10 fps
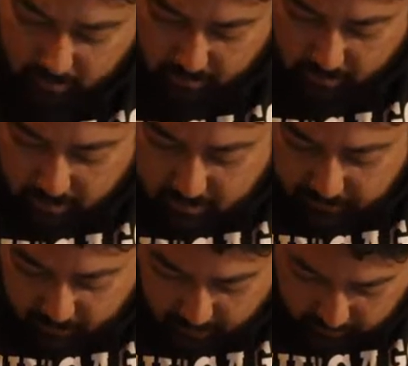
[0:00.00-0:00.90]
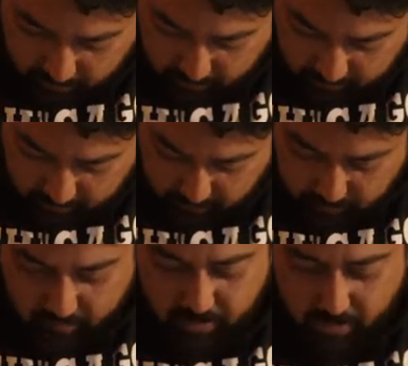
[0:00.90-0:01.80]
interviewing
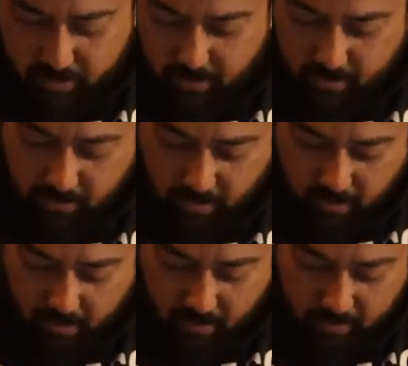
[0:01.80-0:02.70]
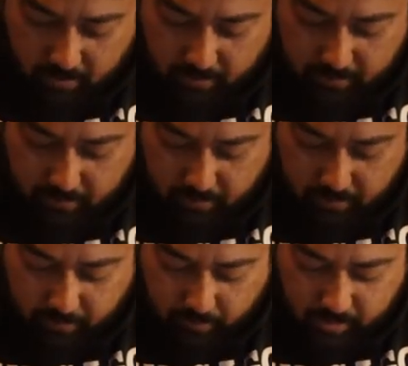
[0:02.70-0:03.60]
Duncan,
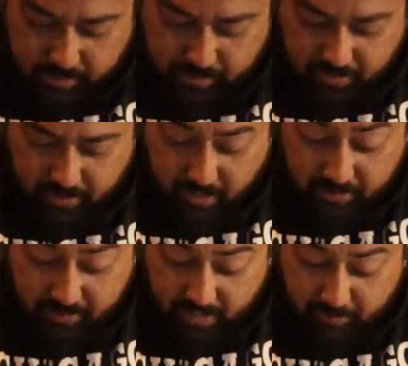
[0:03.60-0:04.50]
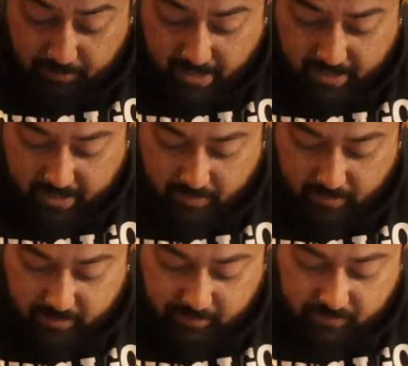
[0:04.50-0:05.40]
my street actually had a blackout. We
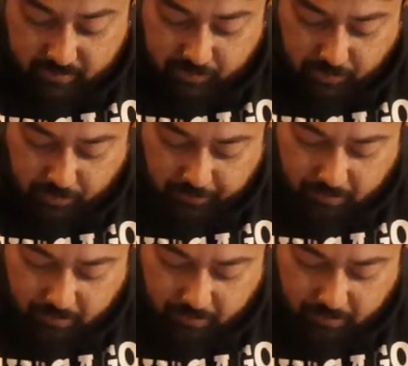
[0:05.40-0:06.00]
had a bit of a storm,